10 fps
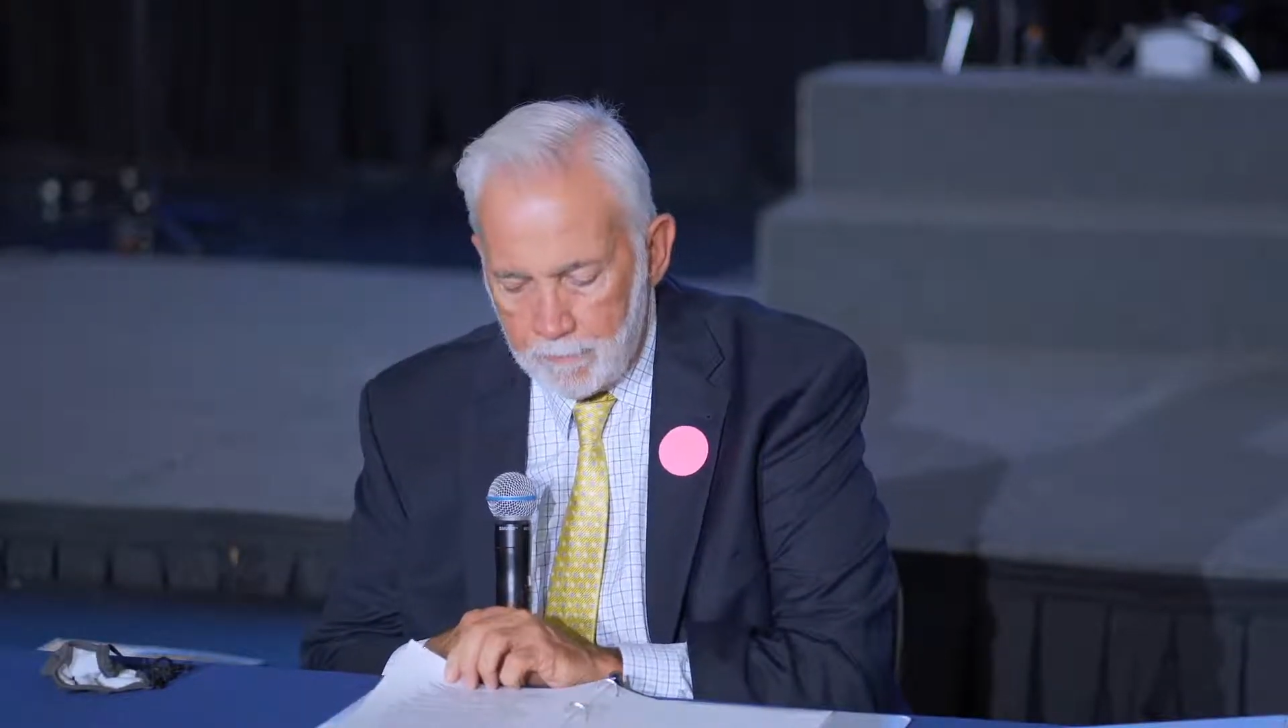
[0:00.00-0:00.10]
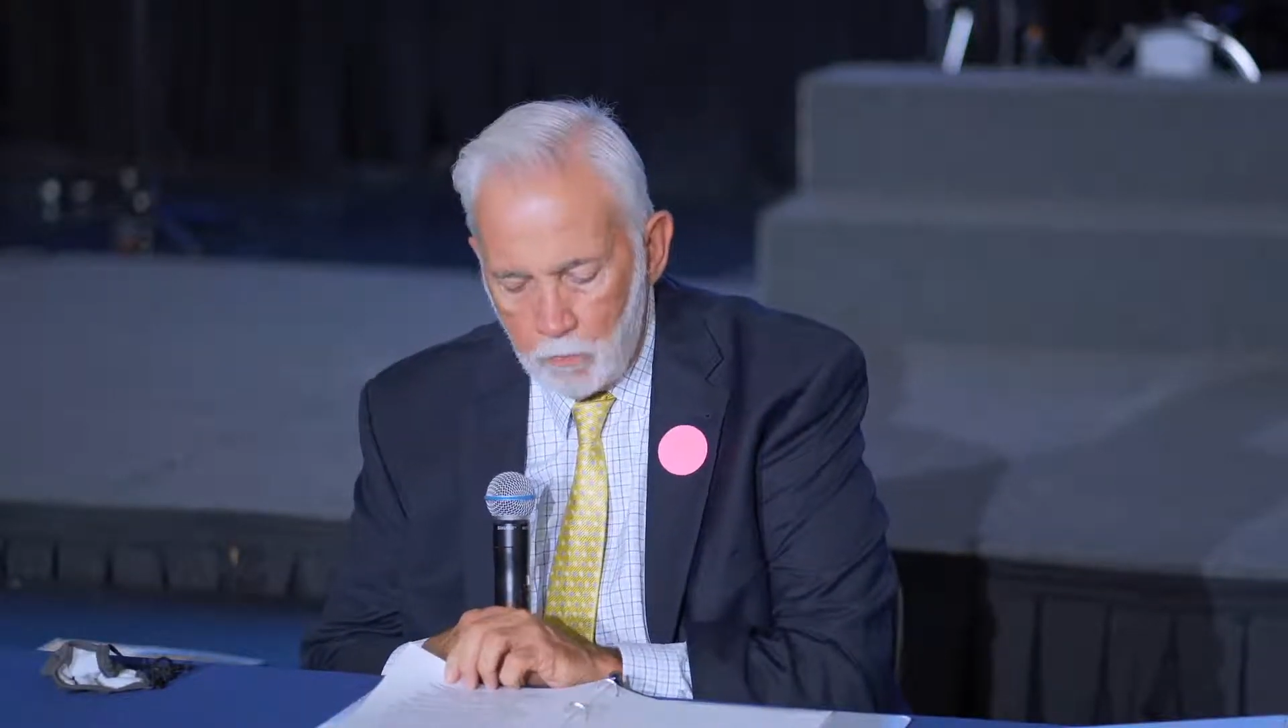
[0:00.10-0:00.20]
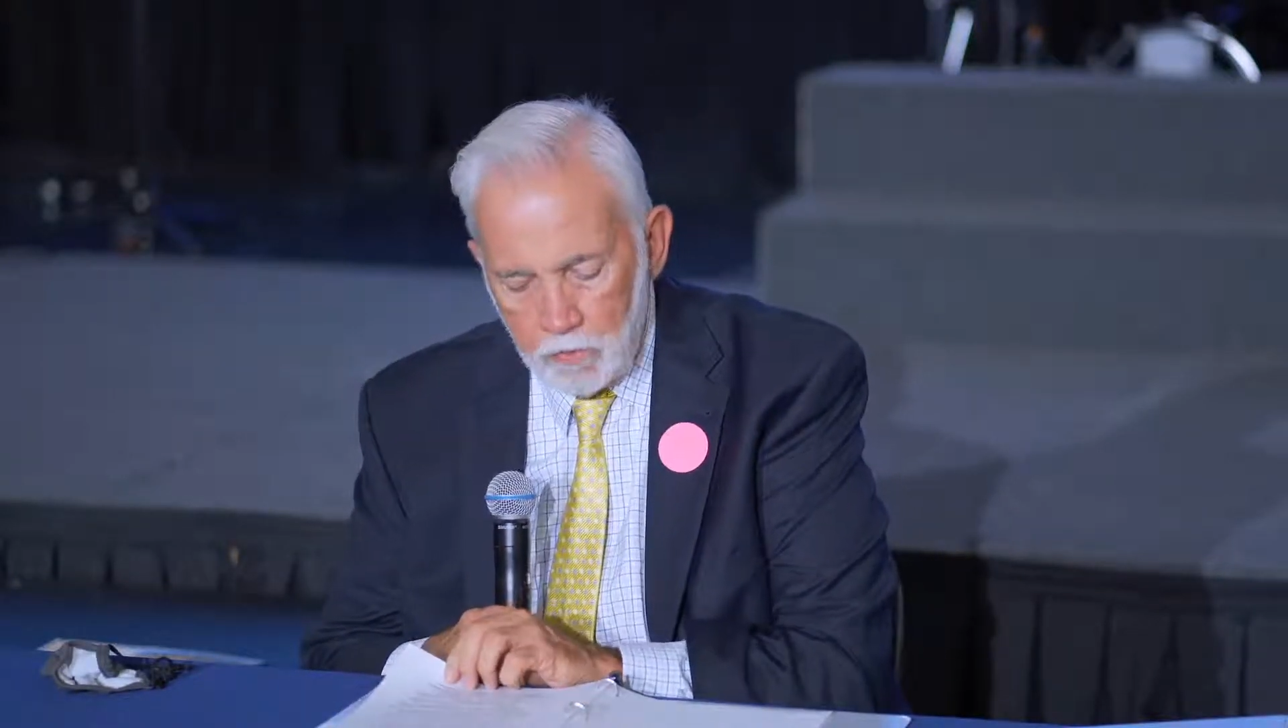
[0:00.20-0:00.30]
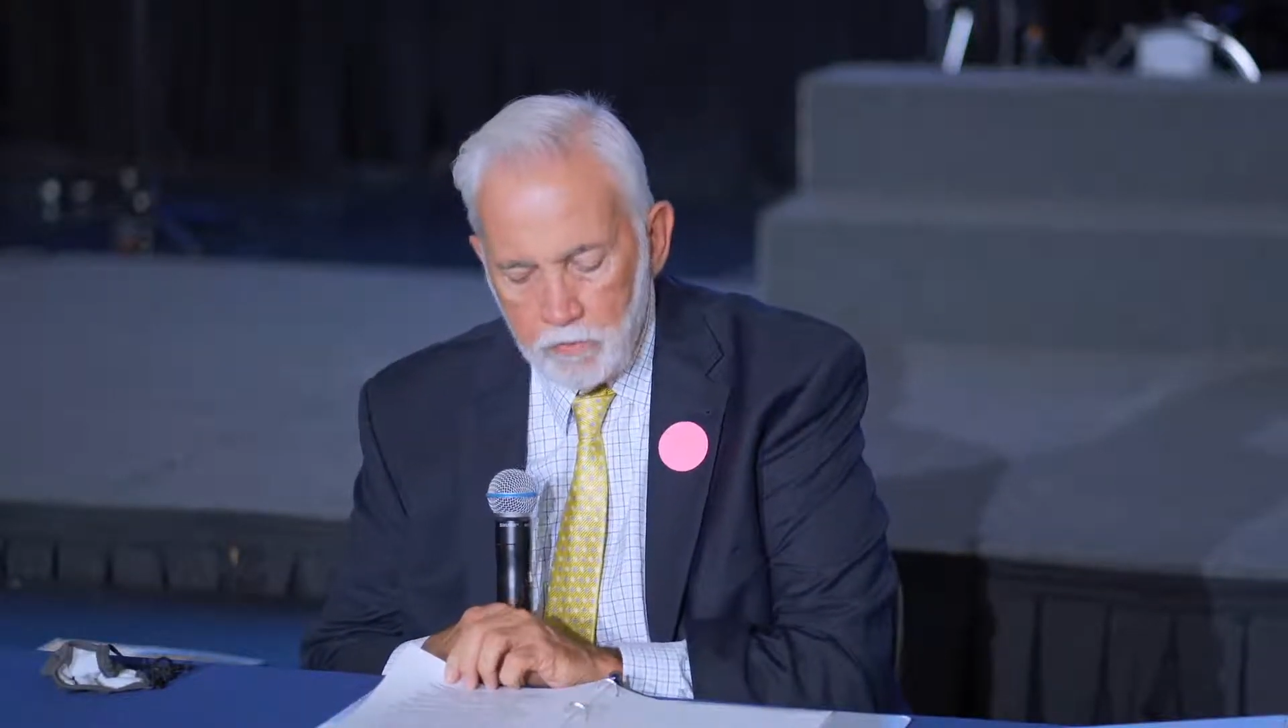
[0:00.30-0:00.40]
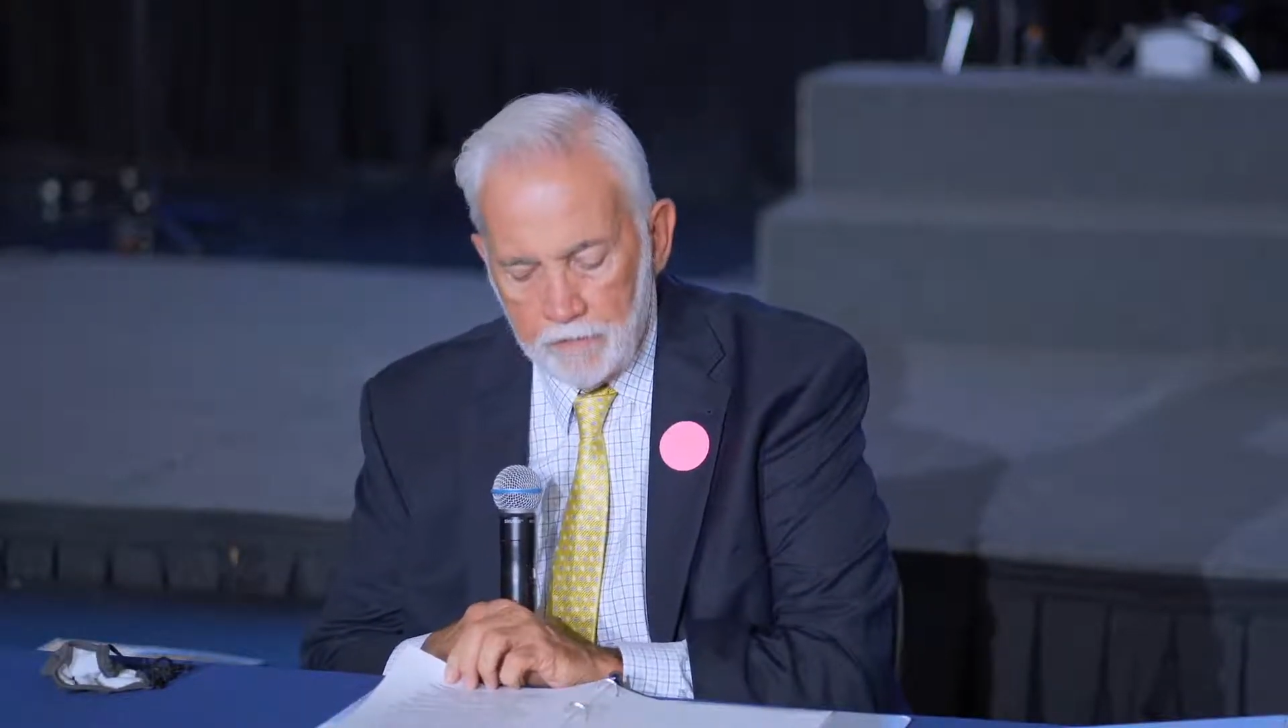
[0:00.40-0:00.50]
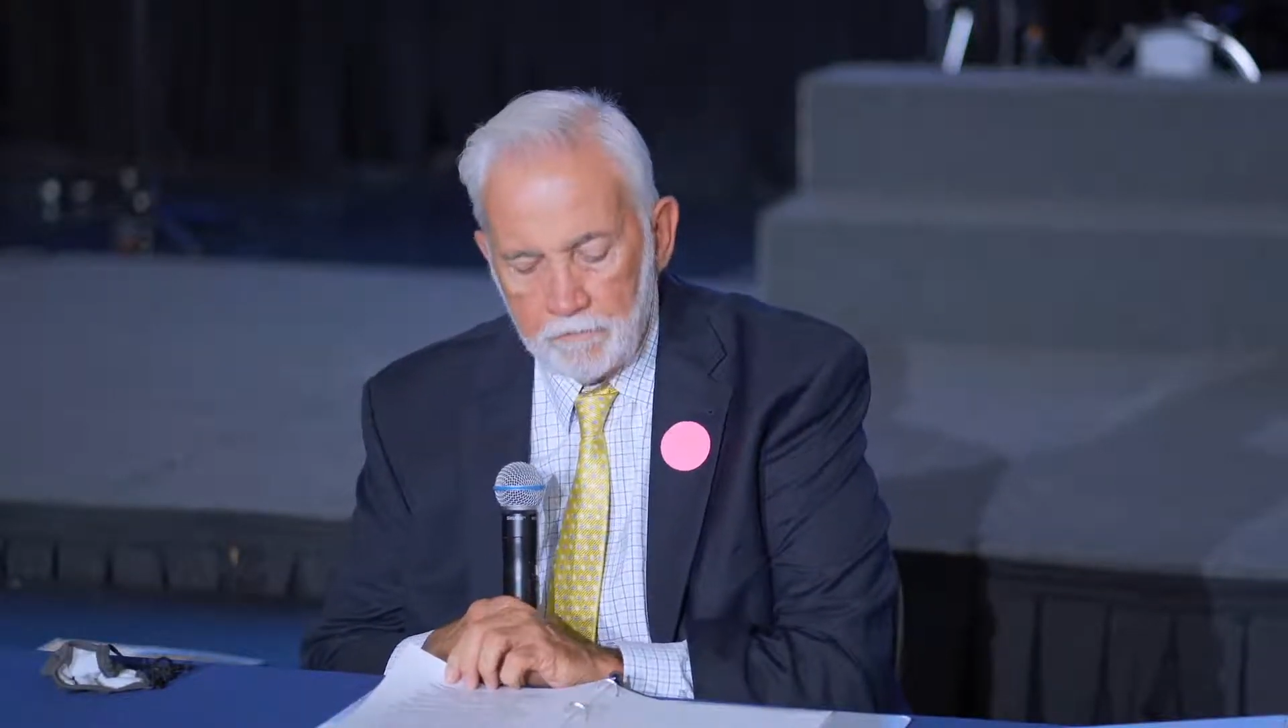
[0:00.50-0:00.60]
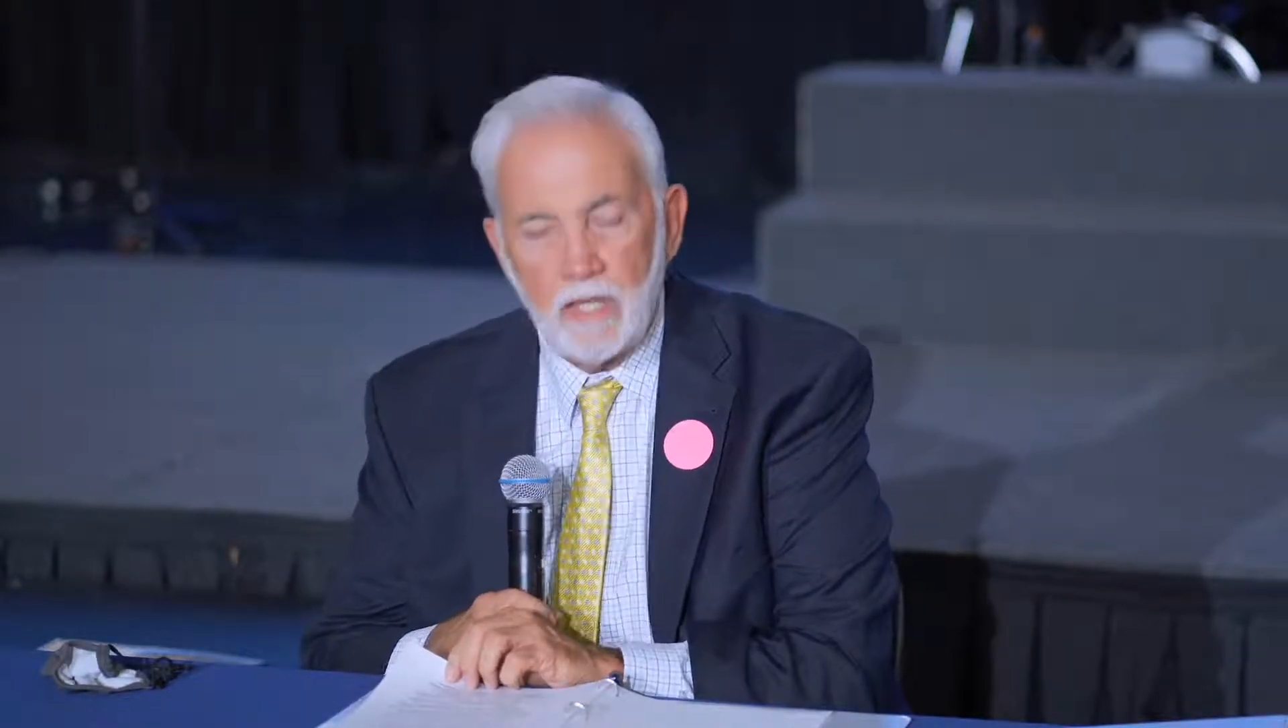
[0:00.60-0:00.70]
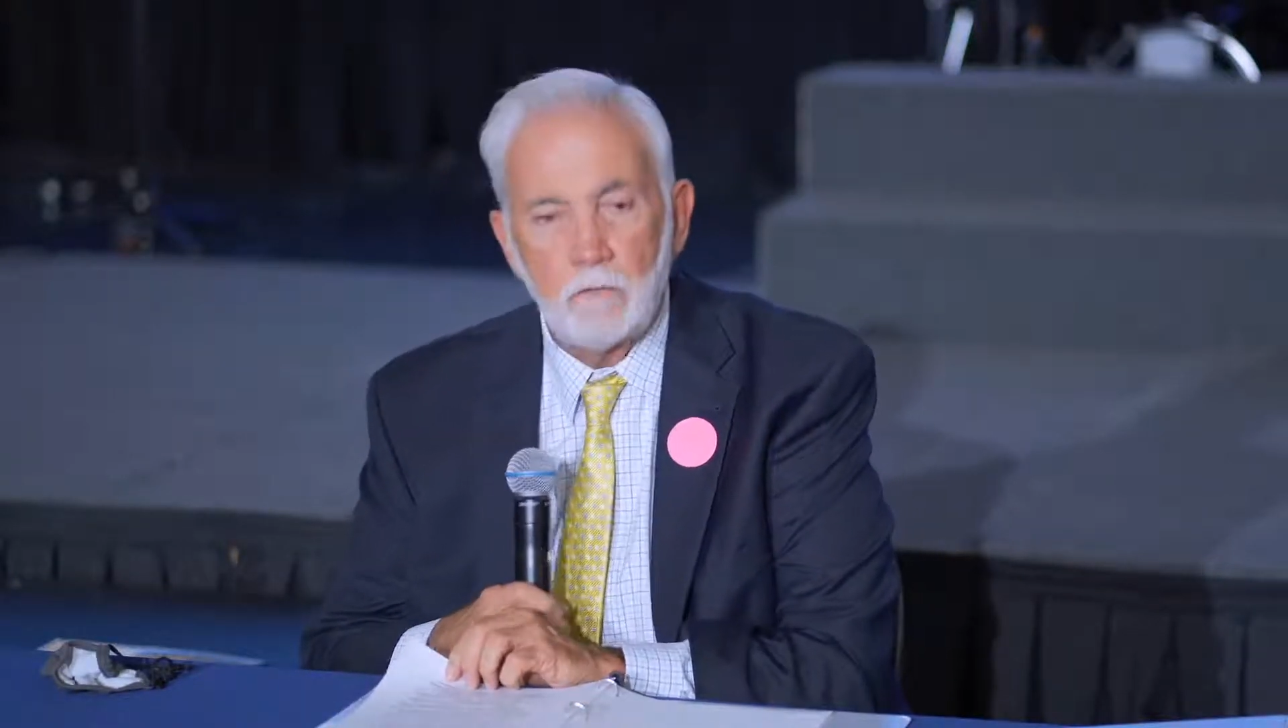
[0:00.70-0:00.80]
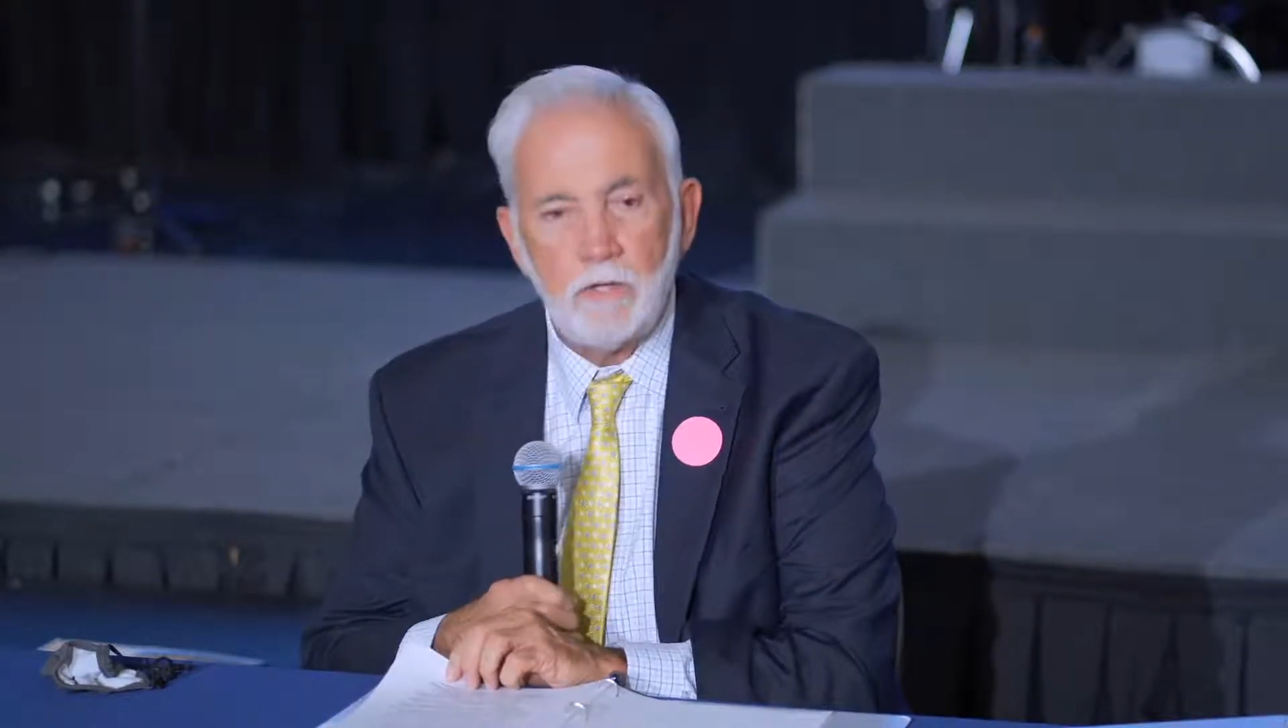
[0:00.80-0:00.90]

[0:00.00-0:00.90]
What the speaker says: we're doing everything